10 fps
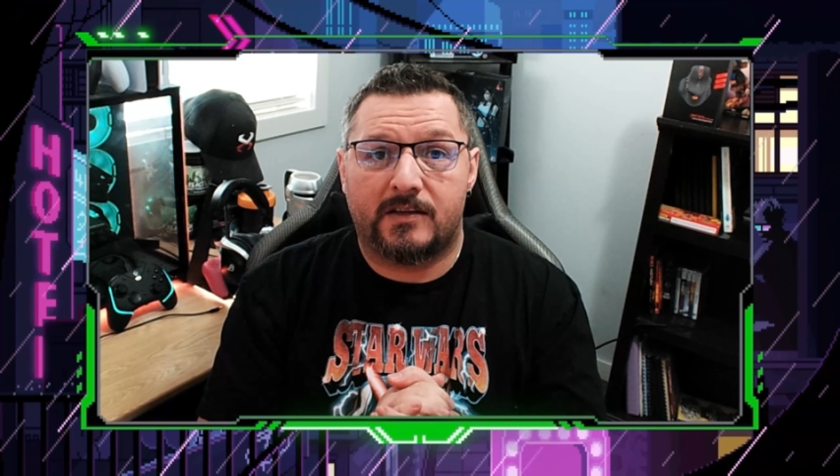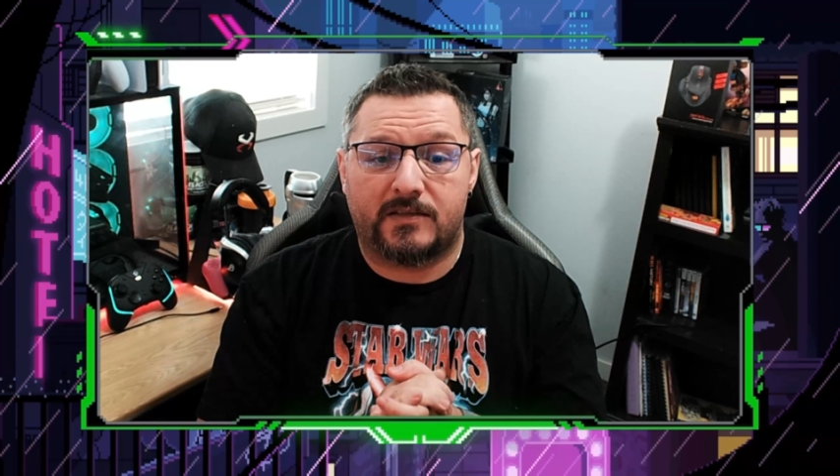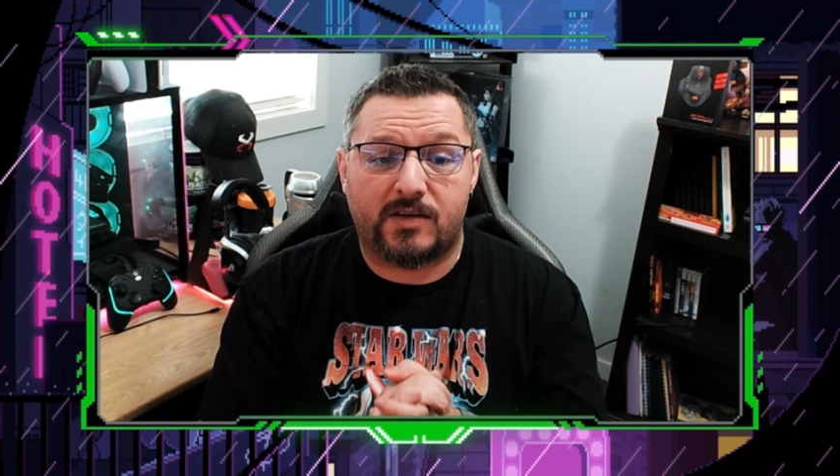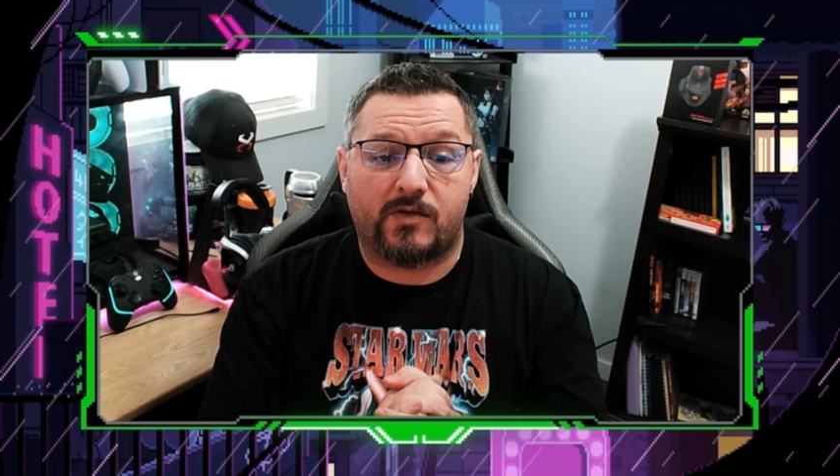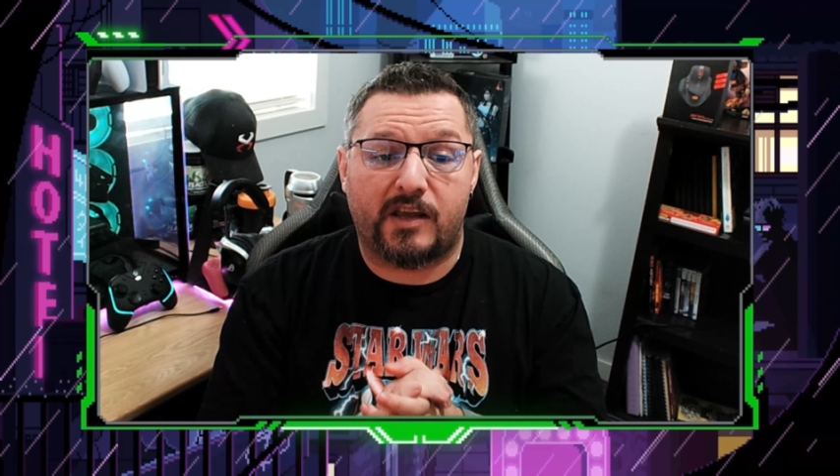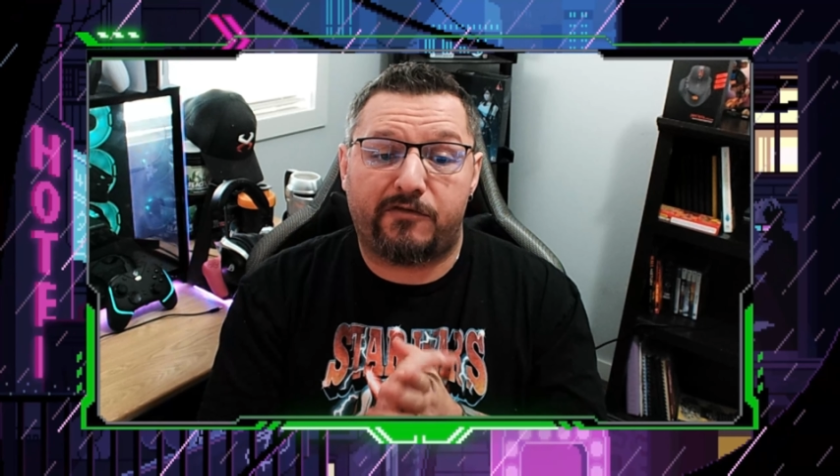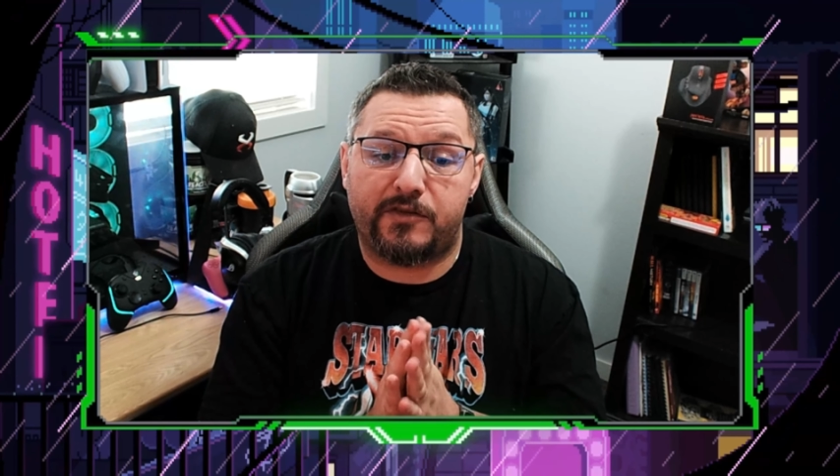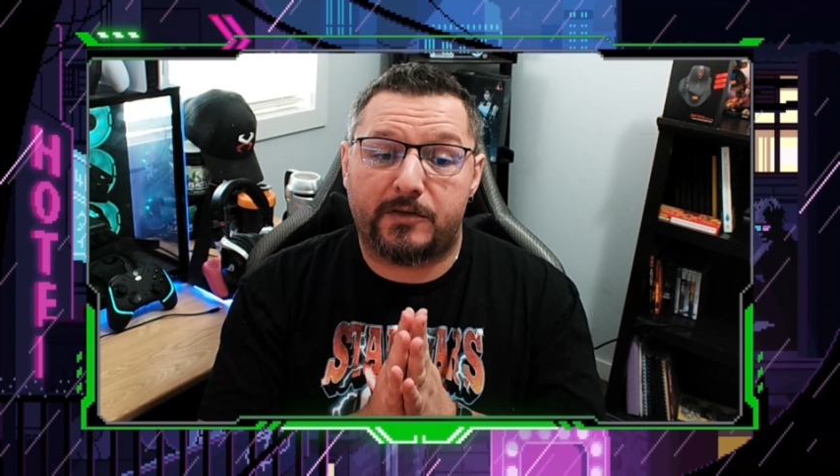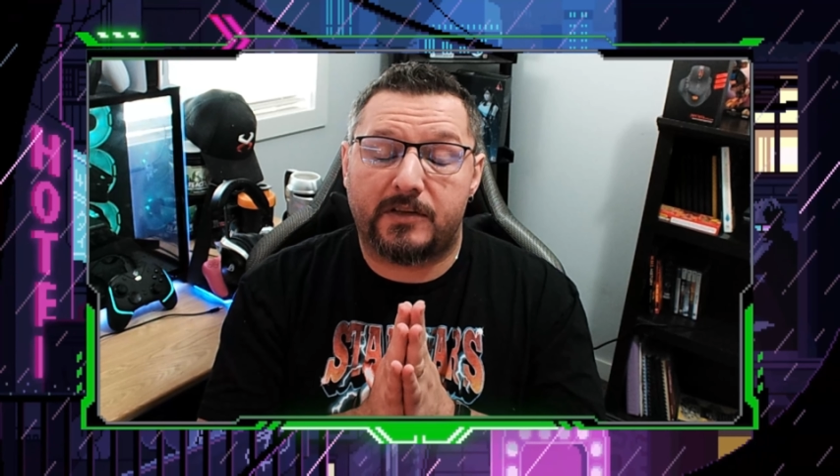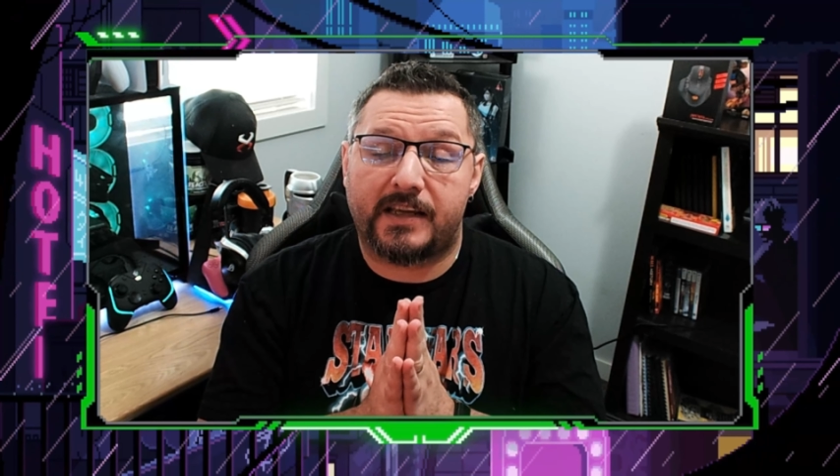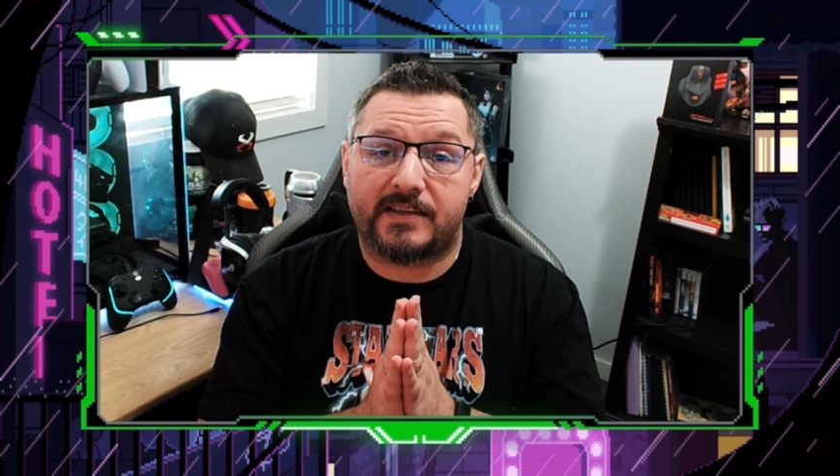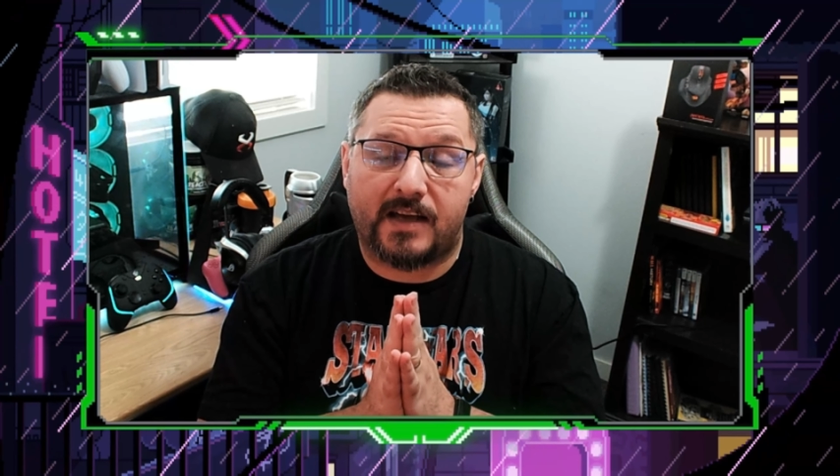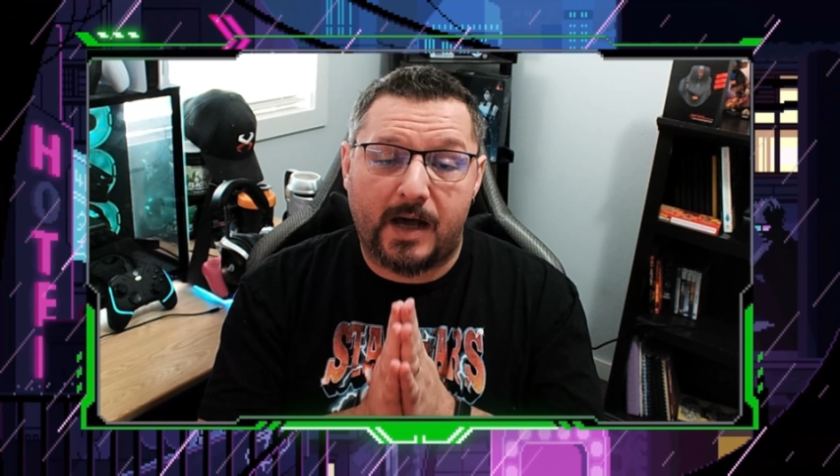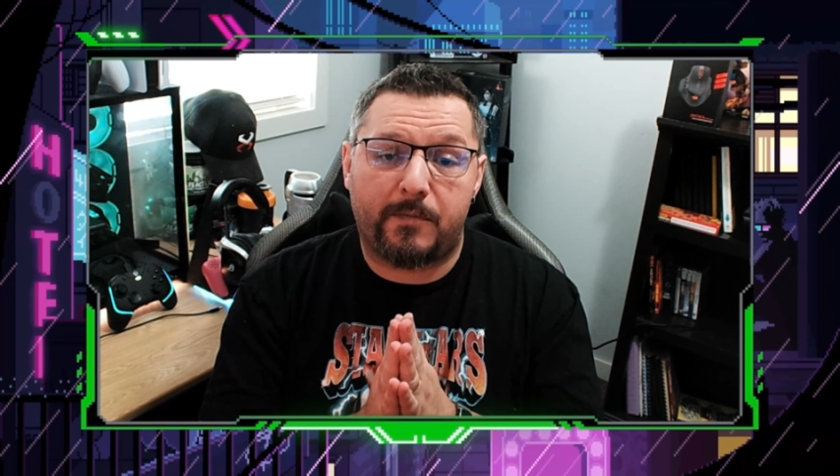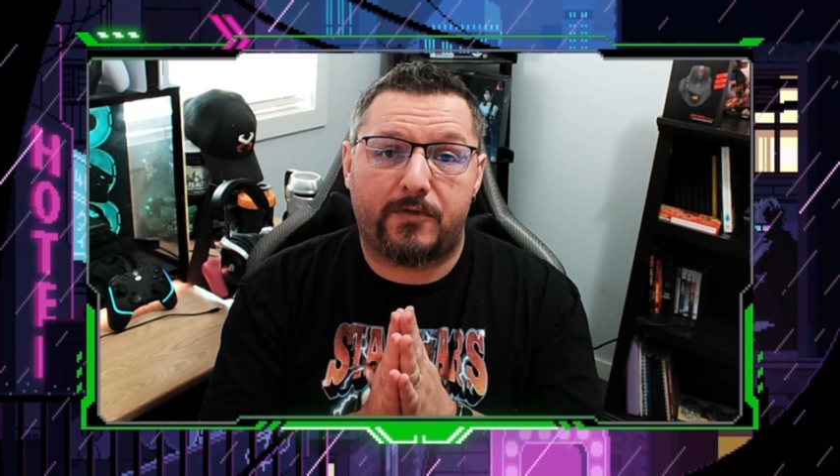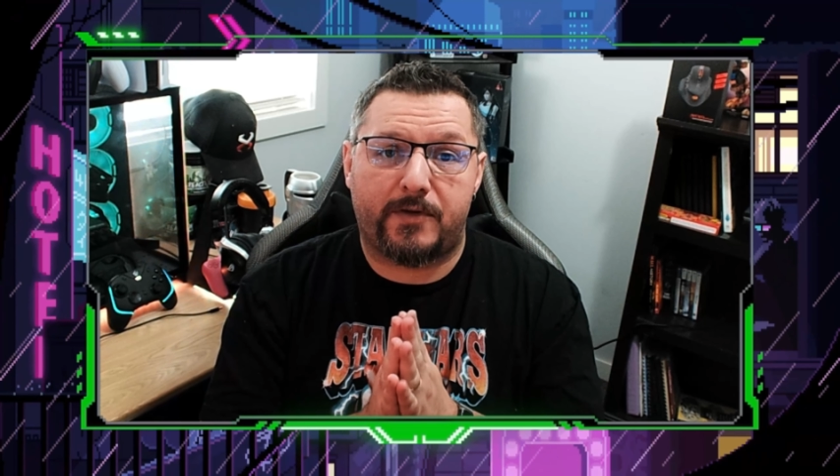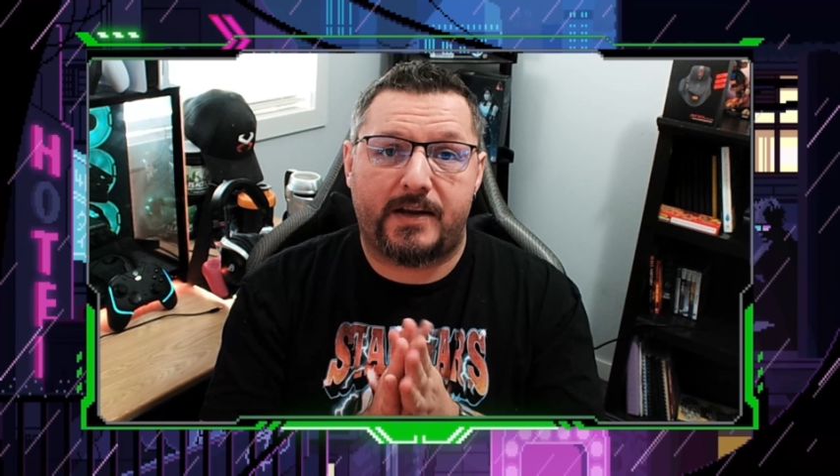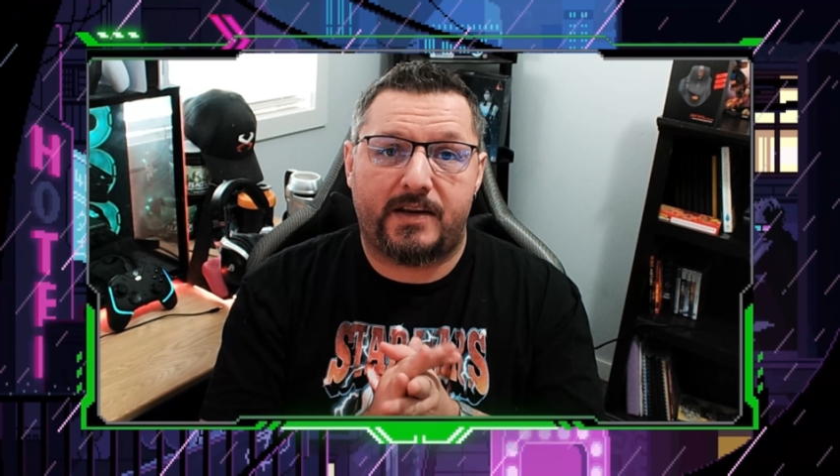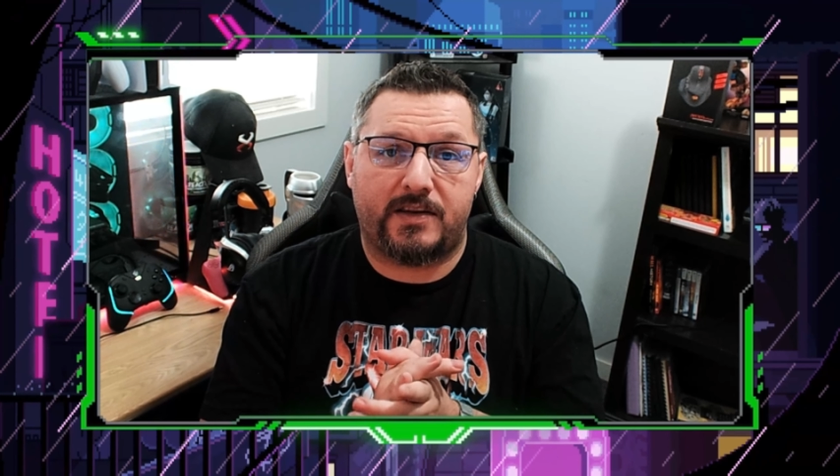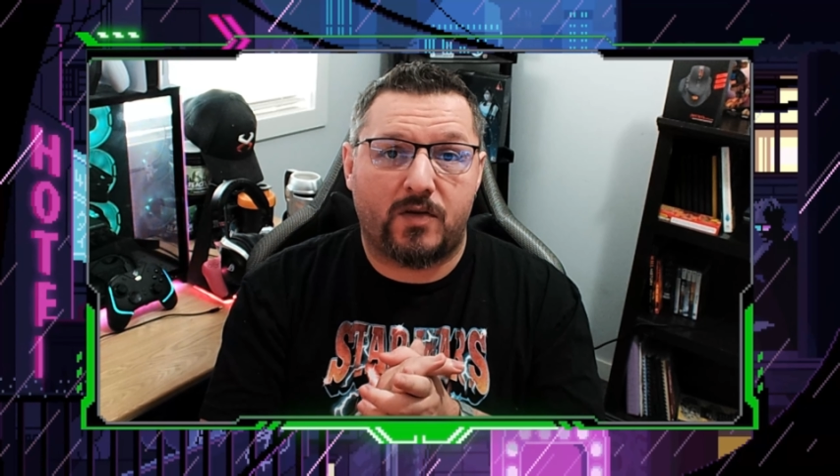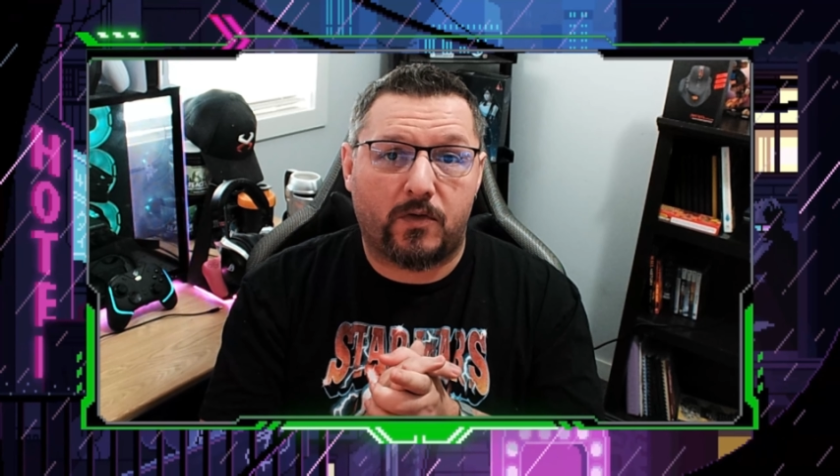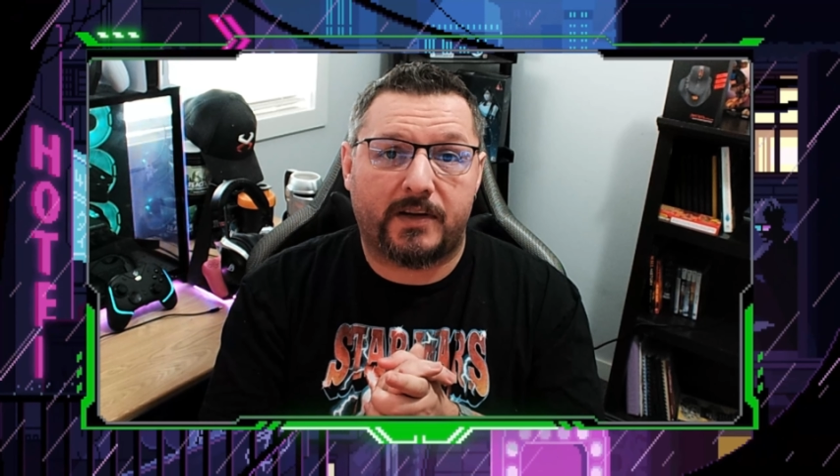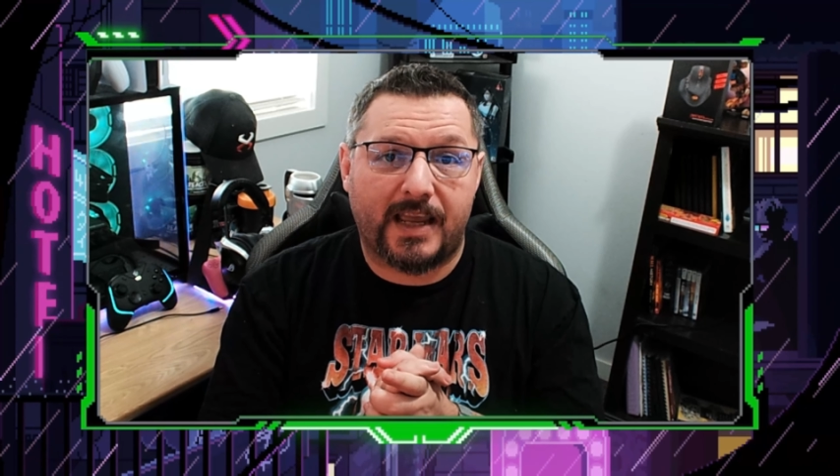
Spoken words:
So if you're looking to upgrade your